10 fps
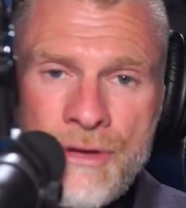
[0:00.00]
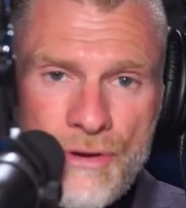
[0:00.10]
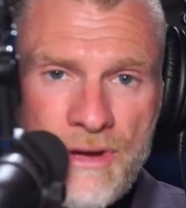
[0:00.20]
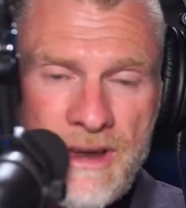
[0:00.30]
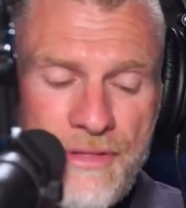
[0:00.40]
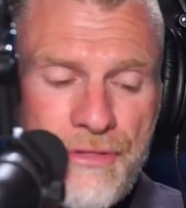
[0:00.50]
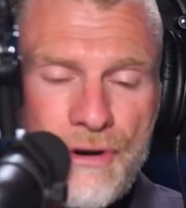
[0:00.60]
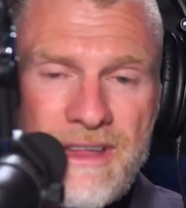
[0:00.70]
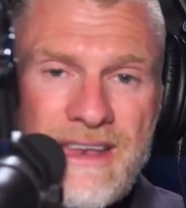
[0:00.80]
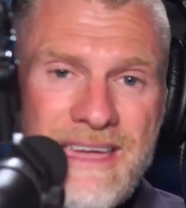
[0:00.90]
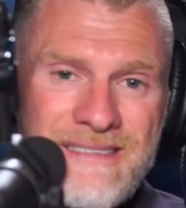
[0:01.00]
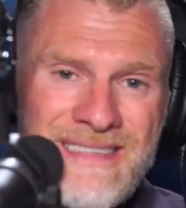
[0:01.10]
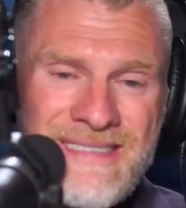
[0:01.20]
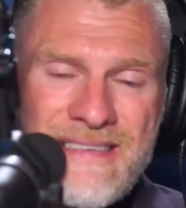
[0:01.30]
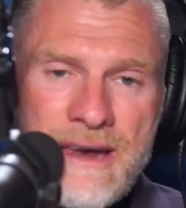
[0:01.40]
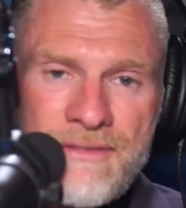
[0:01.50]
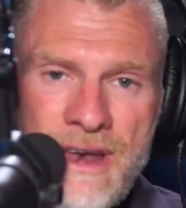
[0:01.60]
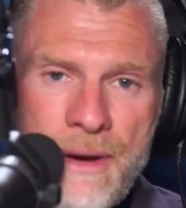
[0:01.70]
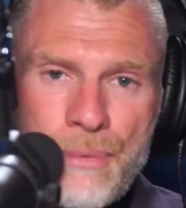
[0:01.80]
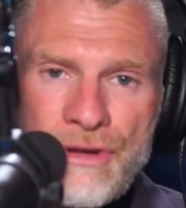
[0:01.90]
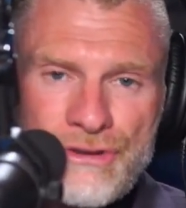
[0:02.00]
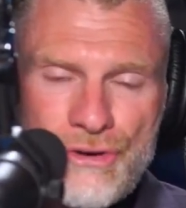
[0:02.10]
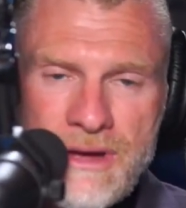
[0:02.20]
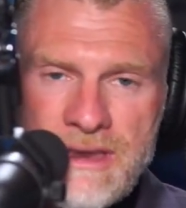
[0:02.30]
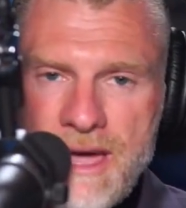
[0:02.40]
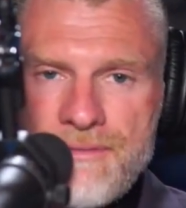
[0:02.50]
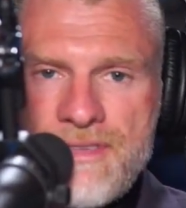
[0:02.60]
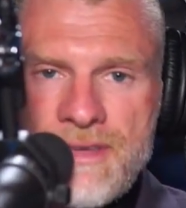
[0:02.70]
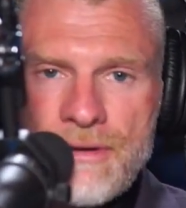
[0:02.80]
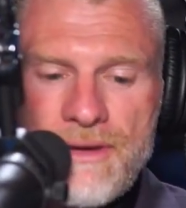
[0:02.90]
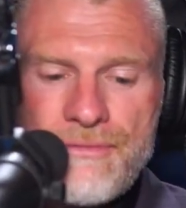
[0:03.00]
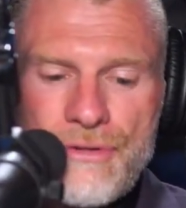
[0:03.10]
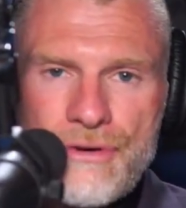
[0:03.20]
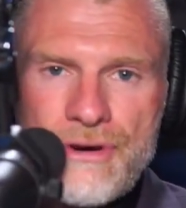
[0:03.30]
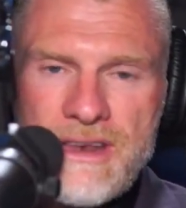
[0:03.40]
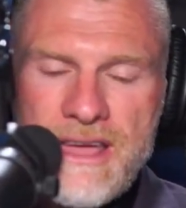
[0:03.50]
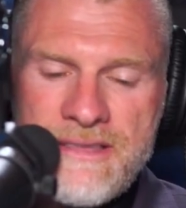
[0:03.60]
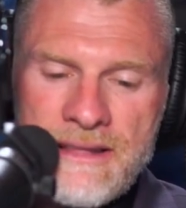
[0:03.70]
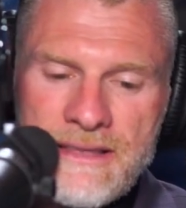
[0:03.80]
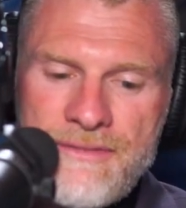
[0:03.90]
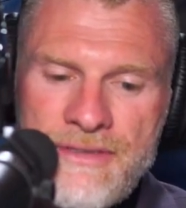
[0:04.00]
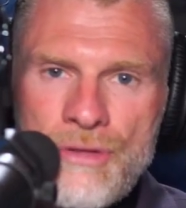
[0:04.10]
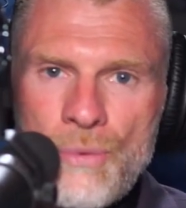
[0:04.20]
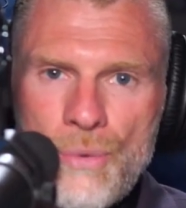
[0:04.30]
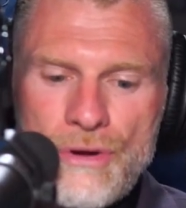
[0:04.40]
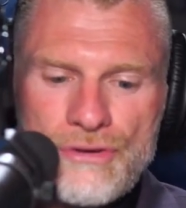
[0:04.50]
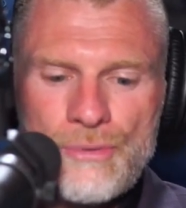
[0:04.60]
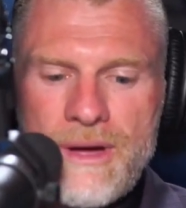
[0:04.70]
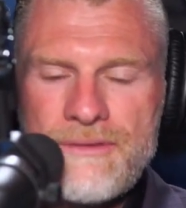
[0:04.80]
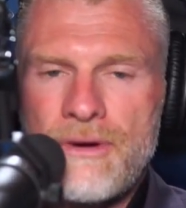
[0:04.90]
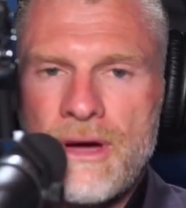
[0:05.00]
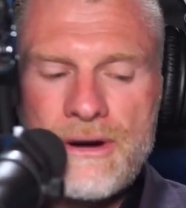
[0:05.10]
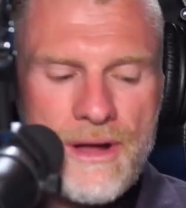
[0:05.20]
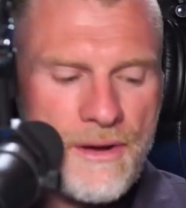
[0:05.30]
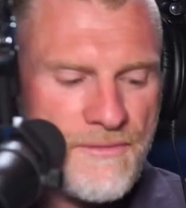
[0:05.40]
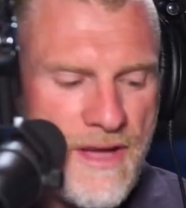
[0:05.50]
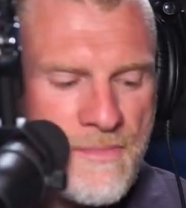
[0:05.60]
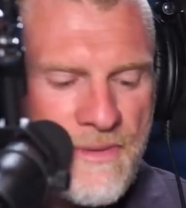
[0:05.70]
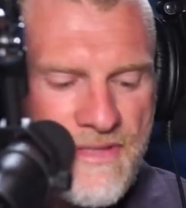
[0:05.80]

you're going to get 30 days inside of our network and training every single day for 30 days on living the Warrior's Way for a $100 investment.